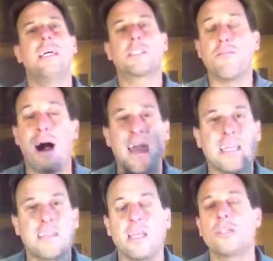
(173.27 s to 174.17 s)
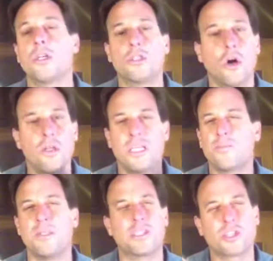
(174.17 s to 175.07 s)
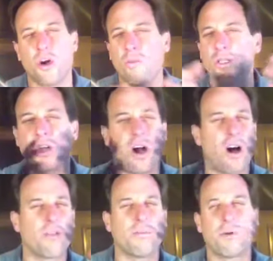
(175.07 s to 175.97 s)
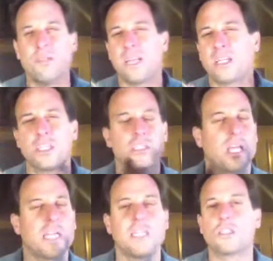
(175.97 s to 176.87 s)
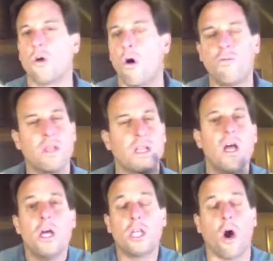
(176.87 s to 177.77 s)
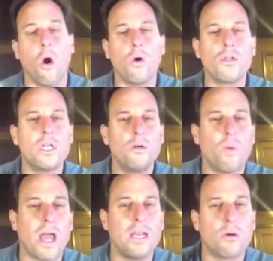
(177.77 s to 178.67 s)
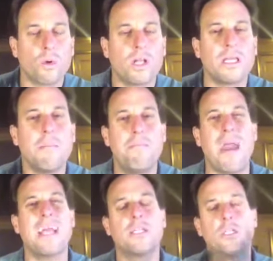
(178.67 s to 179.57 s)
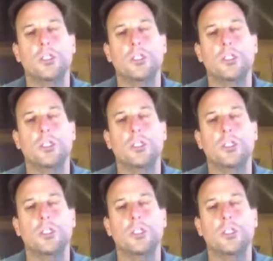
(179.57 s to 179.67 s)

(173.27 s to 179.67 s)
This Mayan things are told. There's been so much other predictions like this over the only way to really bank the